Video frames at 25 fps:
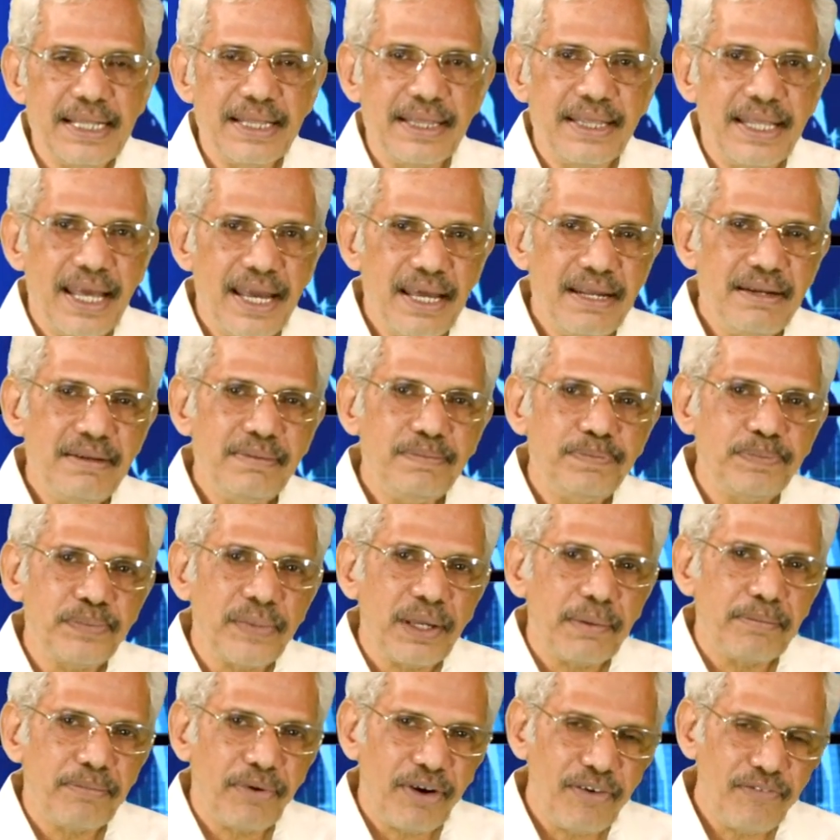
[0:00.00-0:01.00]
Then
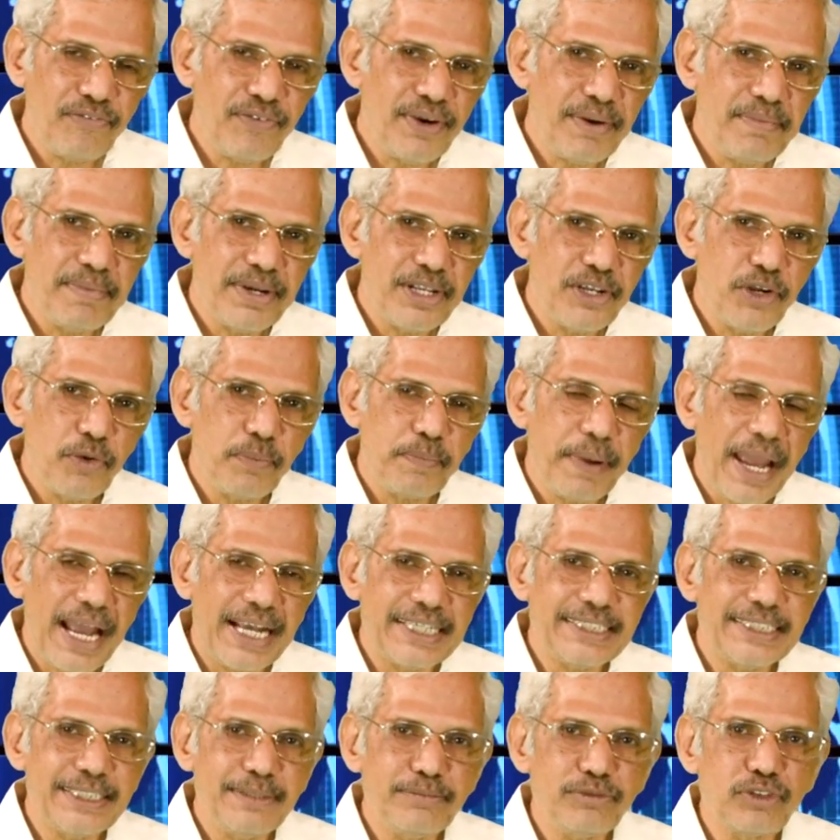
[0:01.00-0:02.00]
preferably you
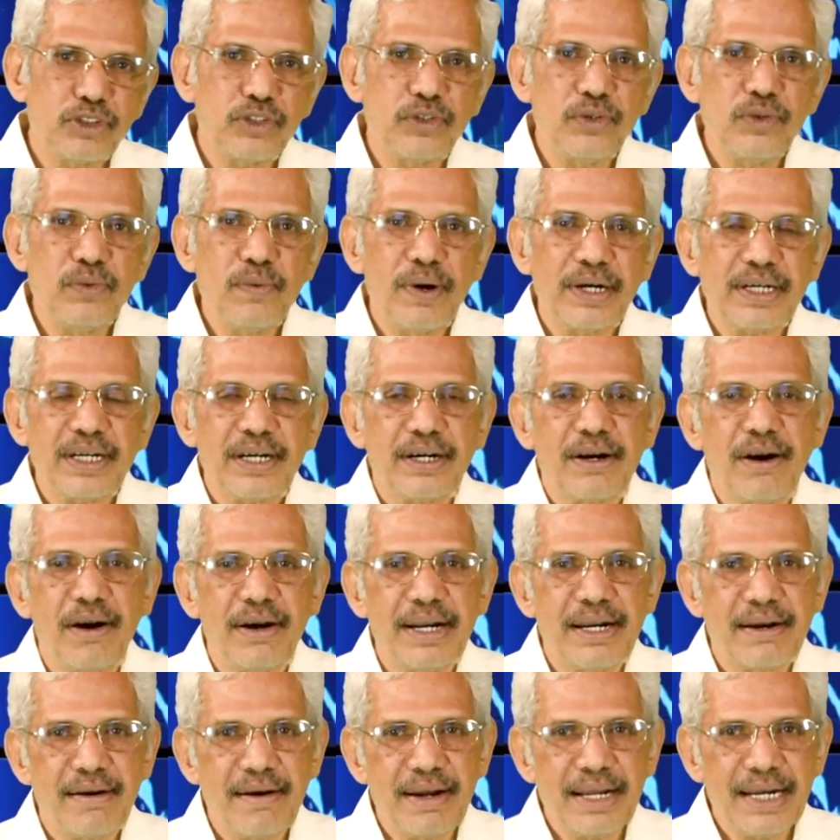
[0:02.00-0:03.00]
pass them through what are
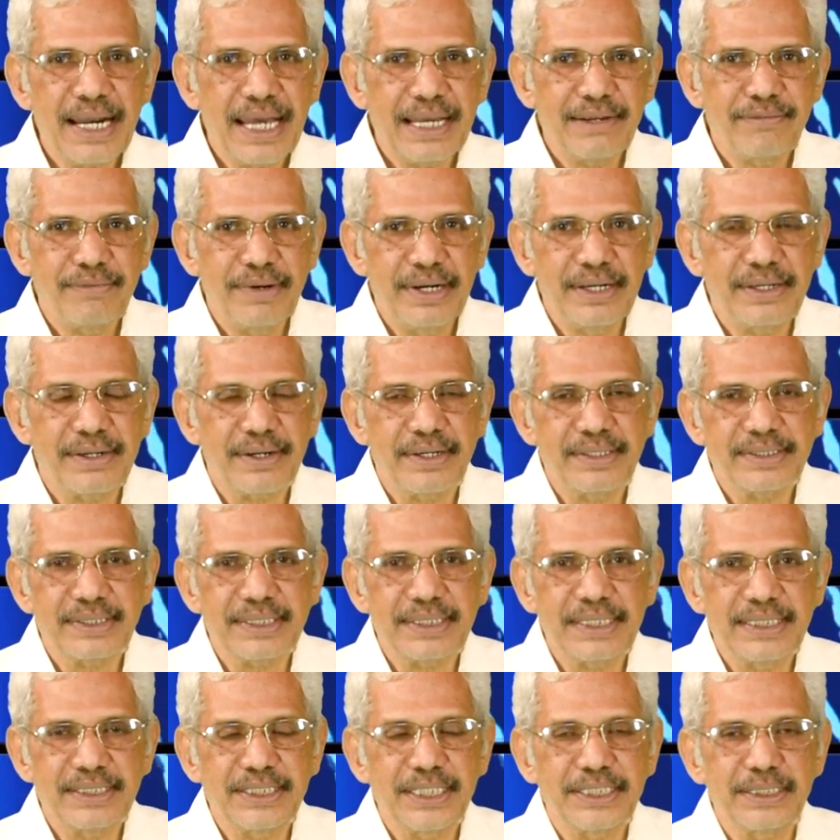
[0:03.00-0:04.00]
called drug-like
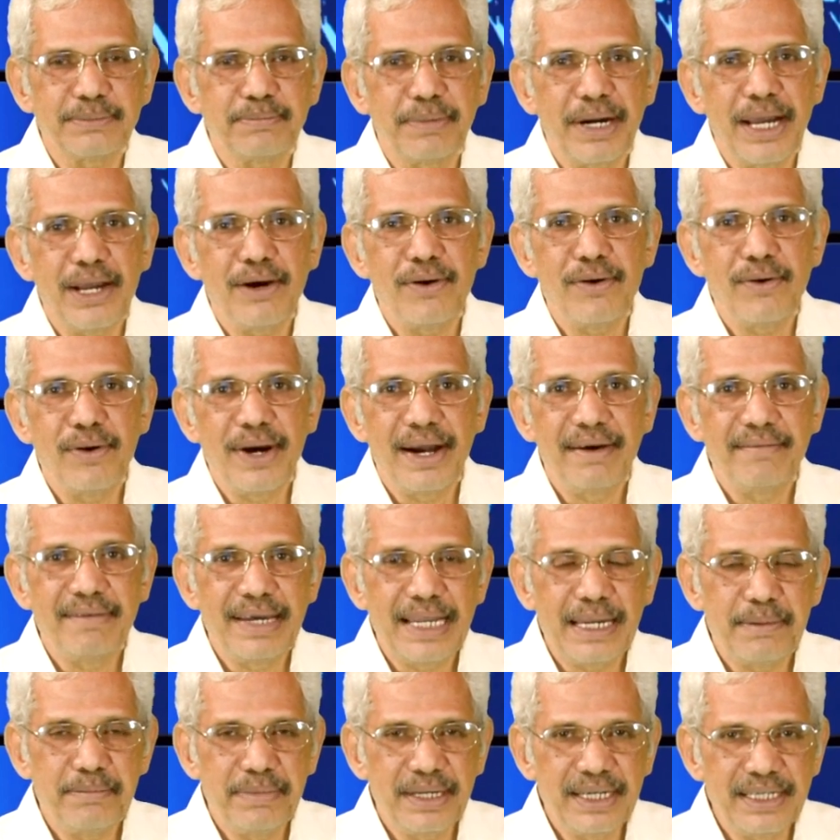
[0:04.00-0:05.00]
filters, such as
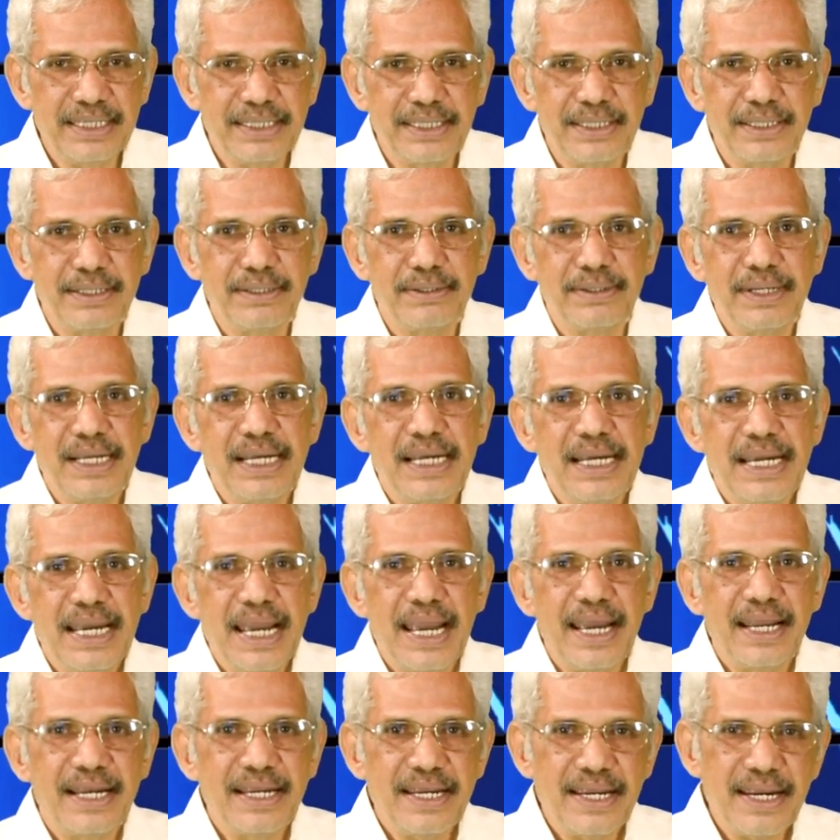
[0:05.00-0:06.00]
bioavailability
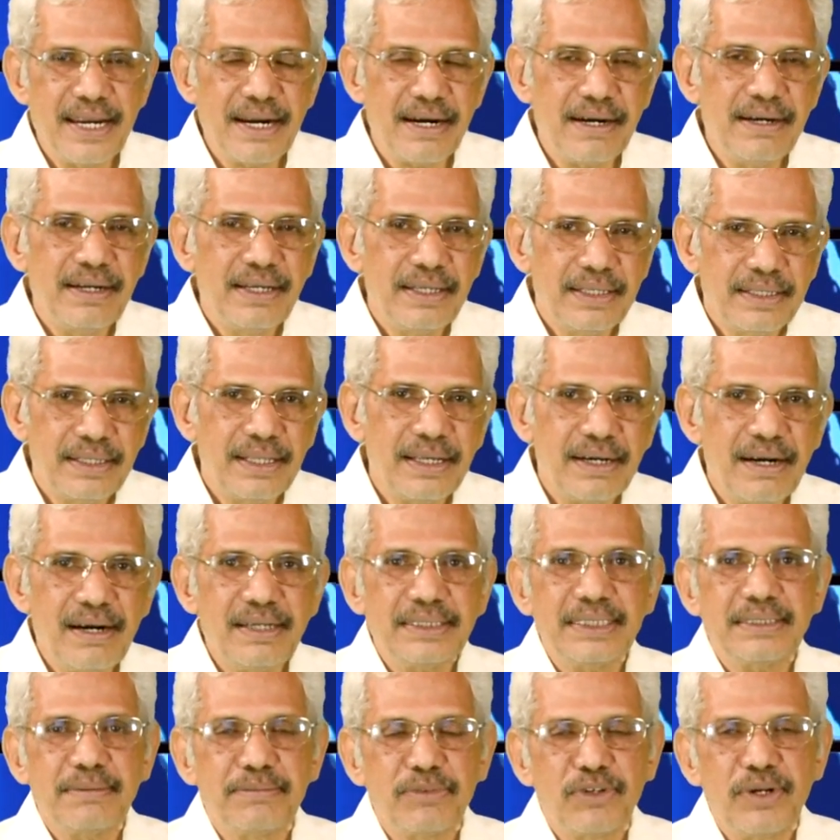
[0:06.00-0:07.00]
And here there
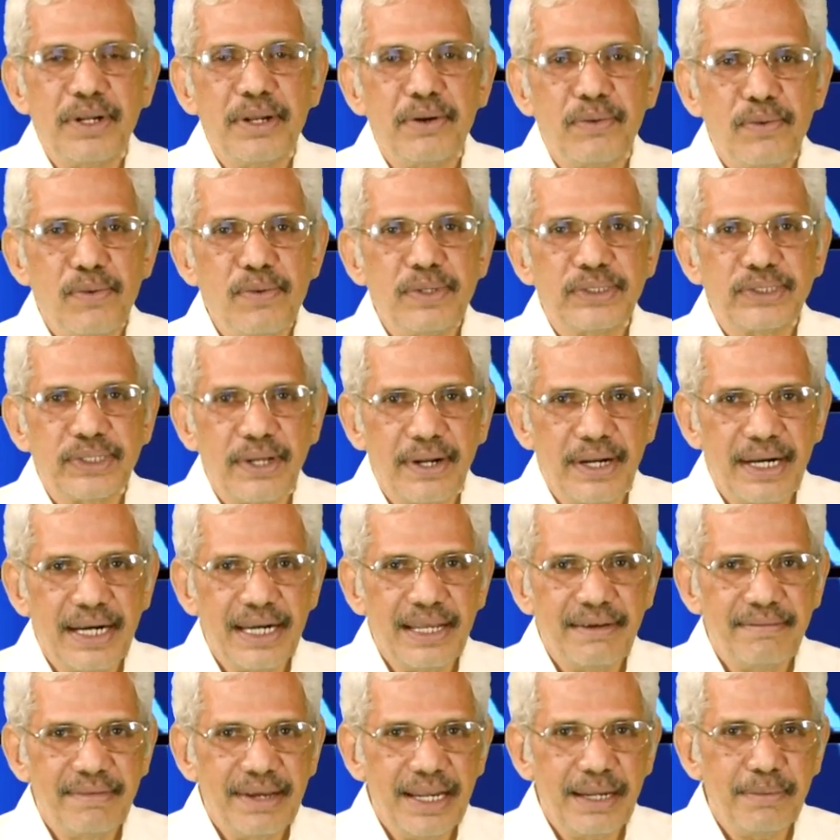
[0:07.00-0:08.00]
are some rules
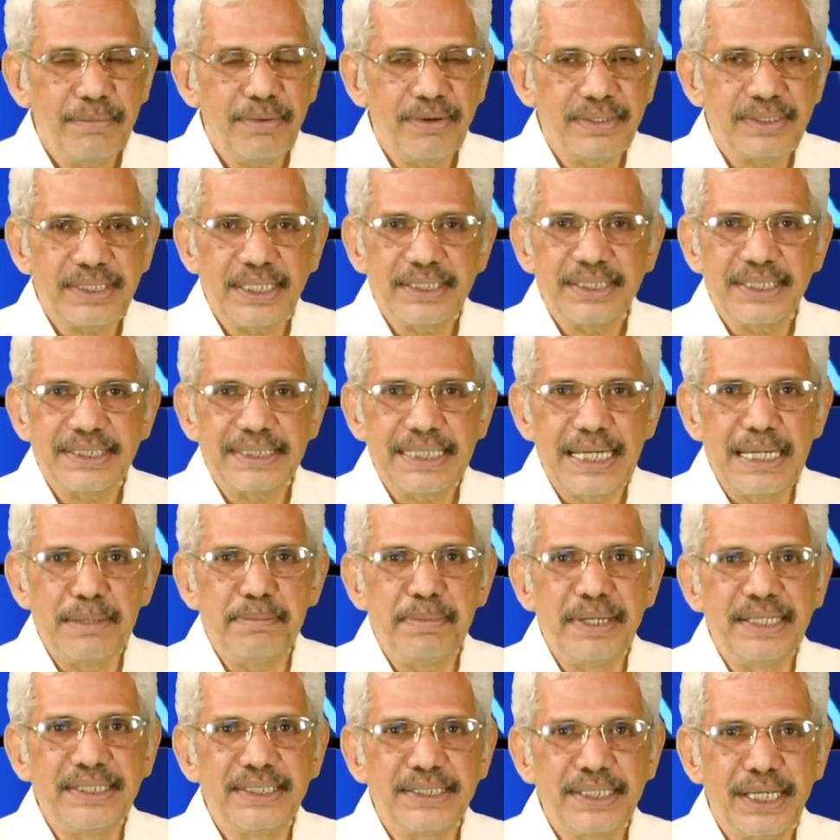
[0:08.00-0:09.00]
already available, such as
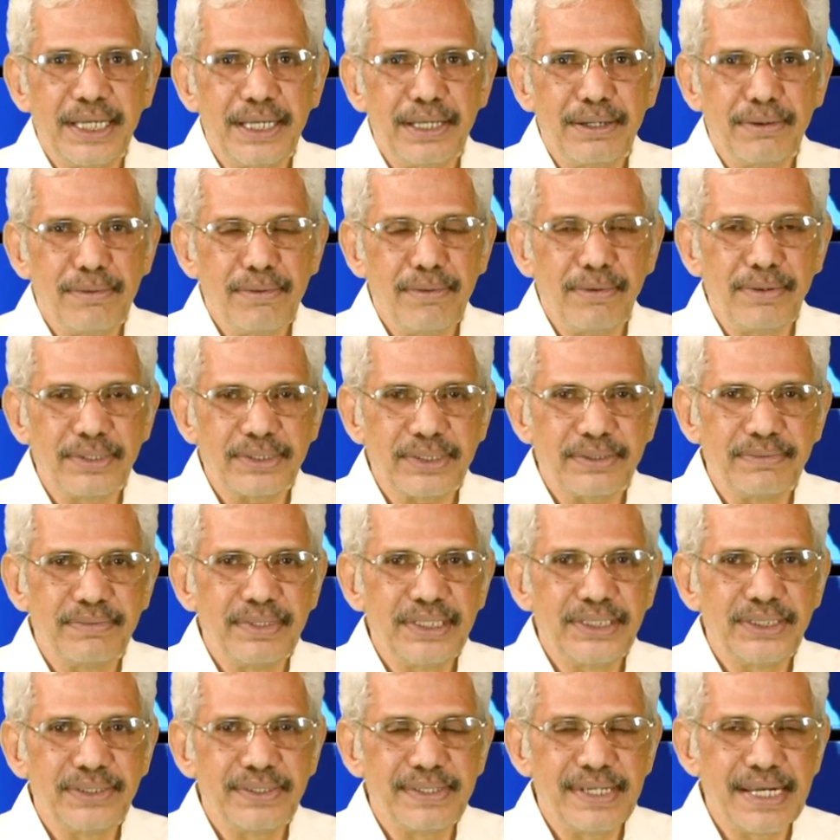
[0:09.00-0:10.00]
Lipinski rules,
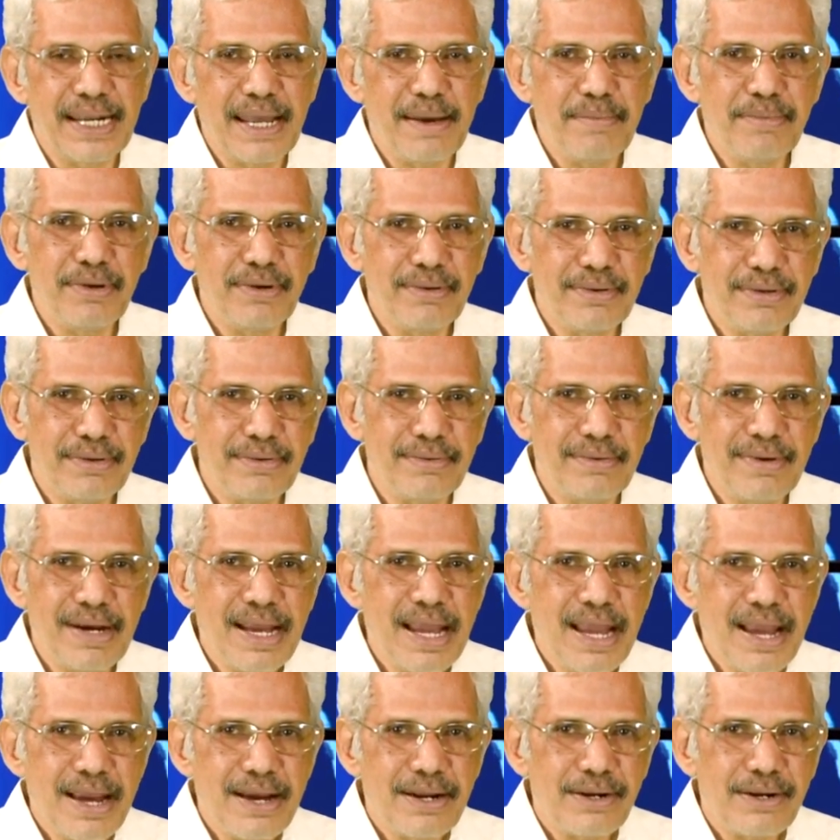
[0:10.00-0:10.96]
which enable you